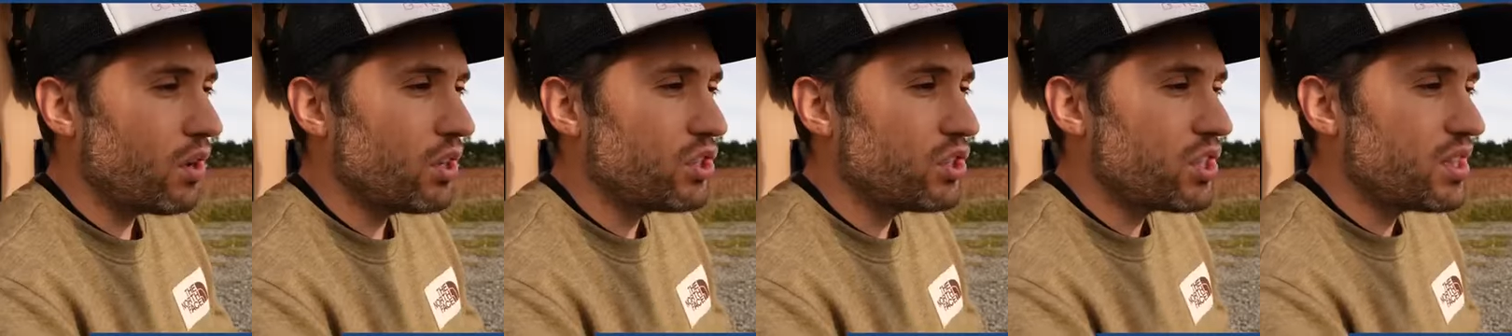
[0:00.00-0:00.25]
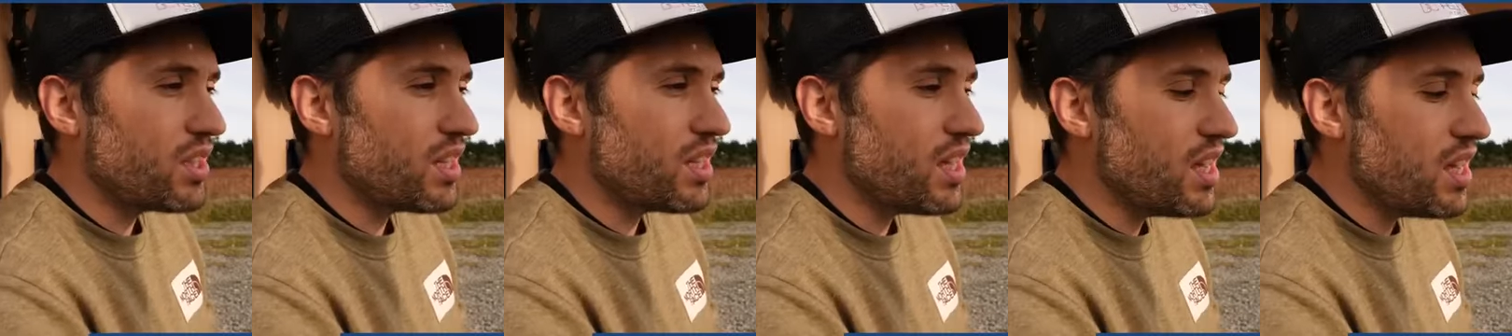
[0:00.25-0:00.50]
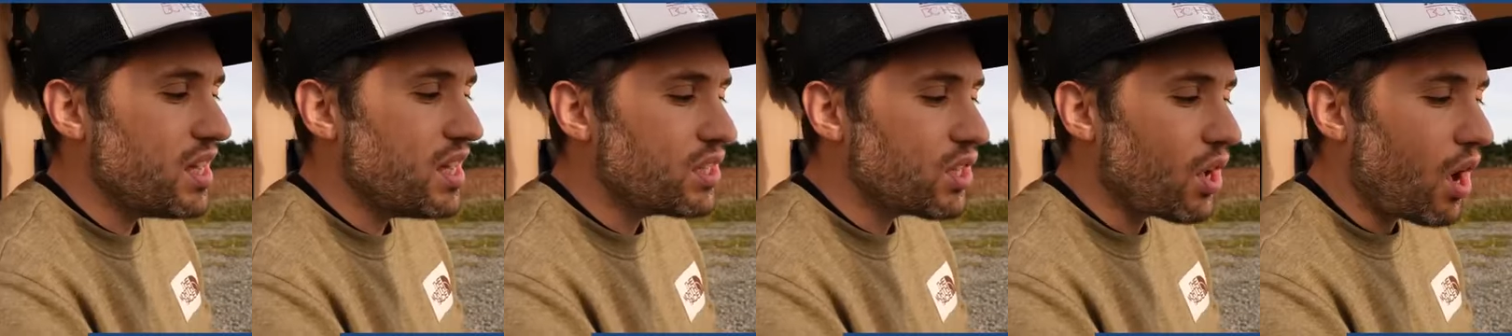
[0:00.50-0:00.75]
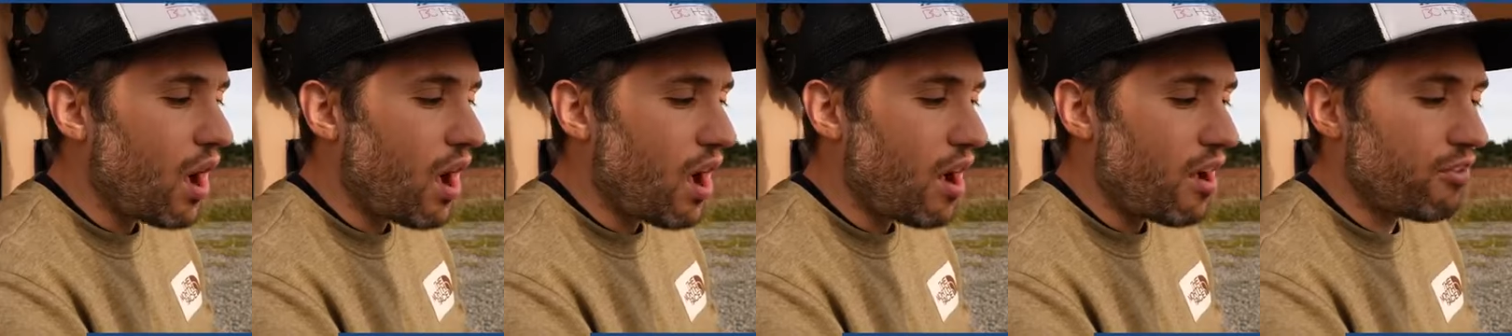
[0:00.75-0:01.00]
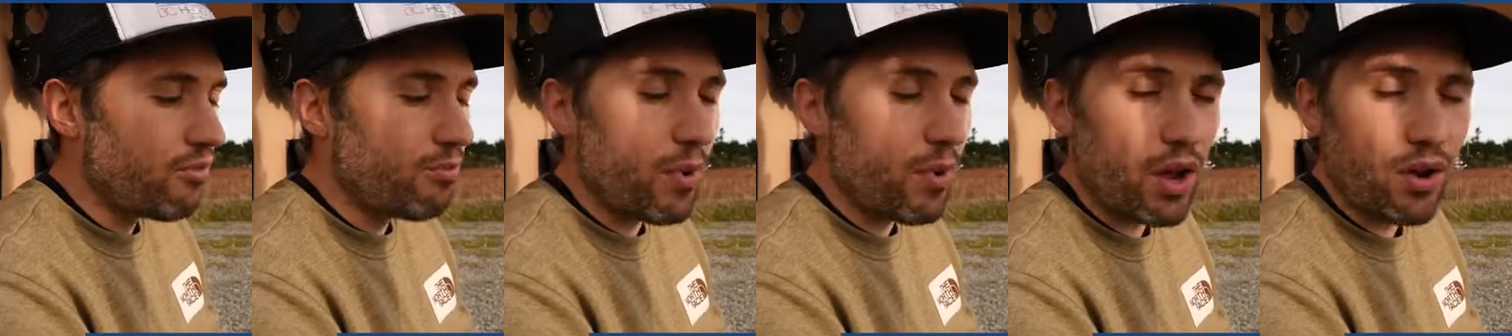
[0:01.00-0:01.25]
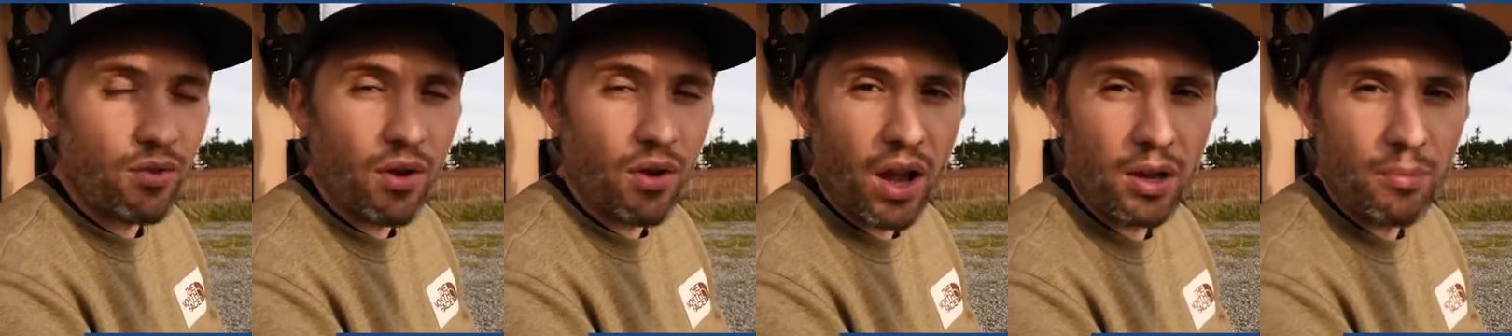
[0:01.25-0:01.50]
to just ease off
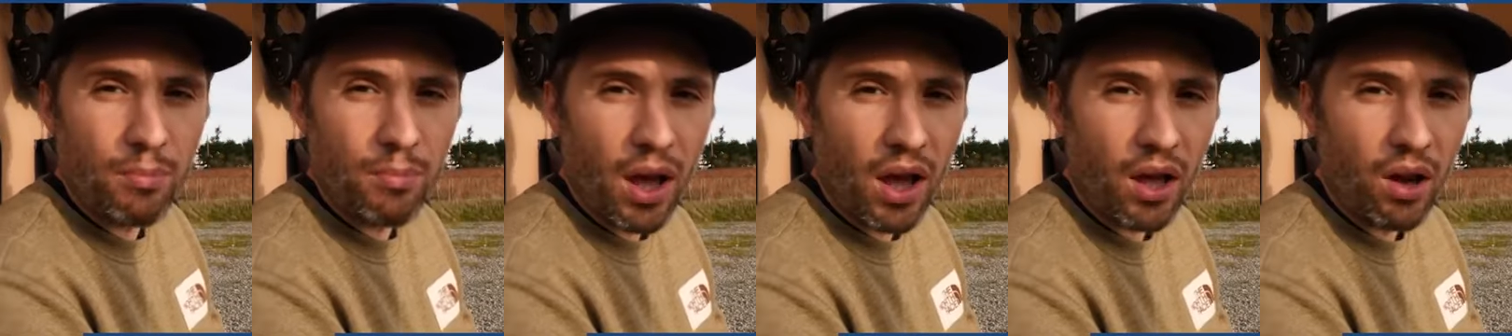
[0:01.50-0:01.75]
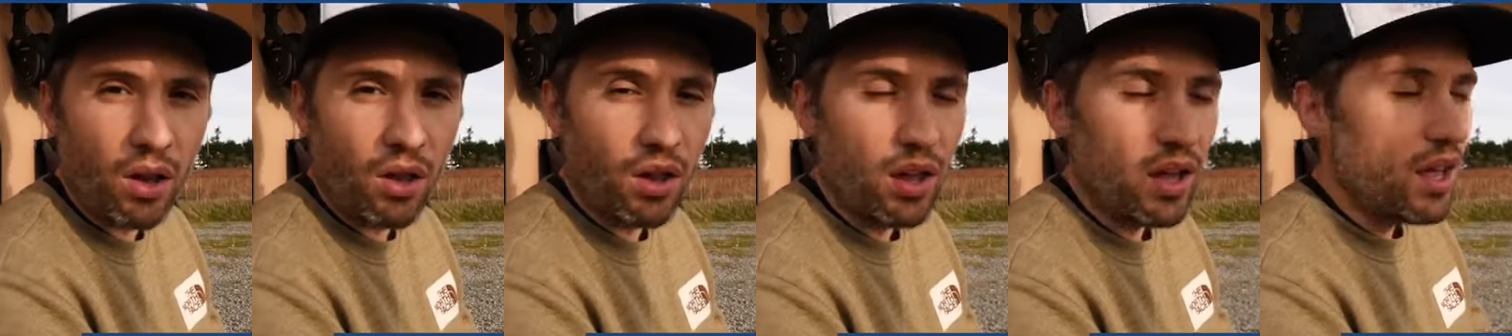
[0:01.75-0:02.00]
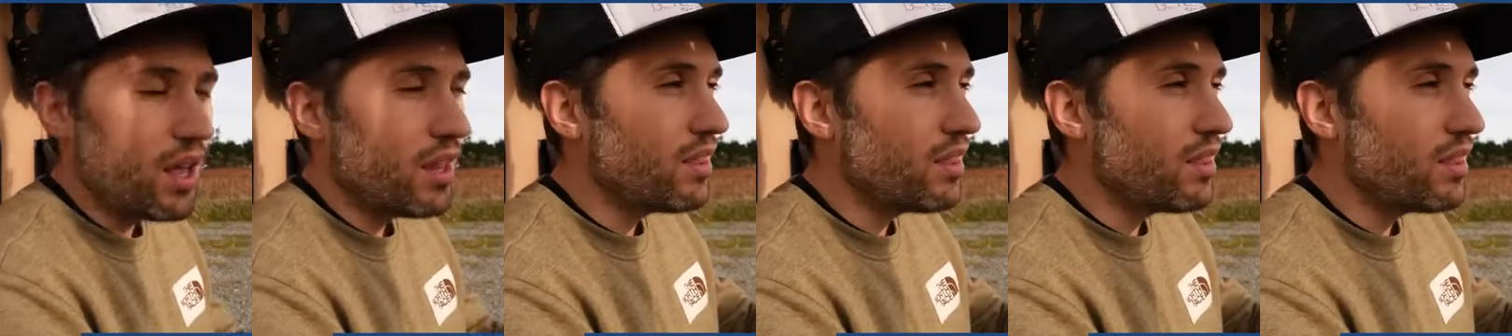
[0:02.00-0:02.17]
my right pedal,